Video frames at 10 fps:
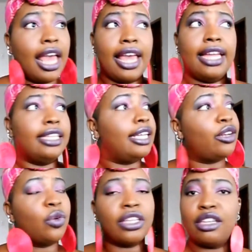and they
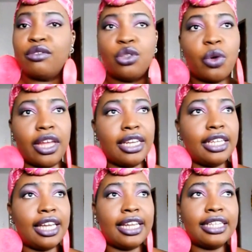don't give you
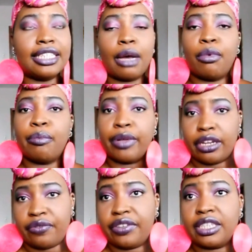any type of
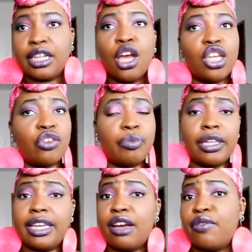benefits. You've
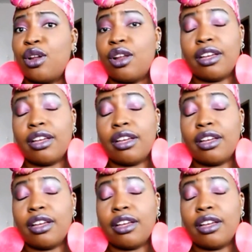been there for the